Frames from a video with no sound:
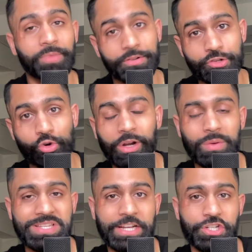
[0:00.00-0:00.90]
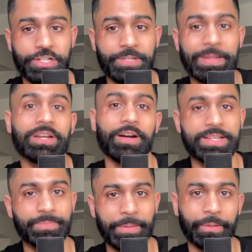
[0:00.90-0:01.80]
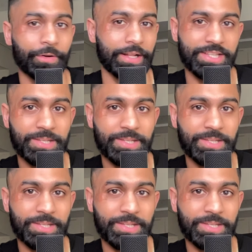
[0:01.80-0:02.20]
during recessions because people are not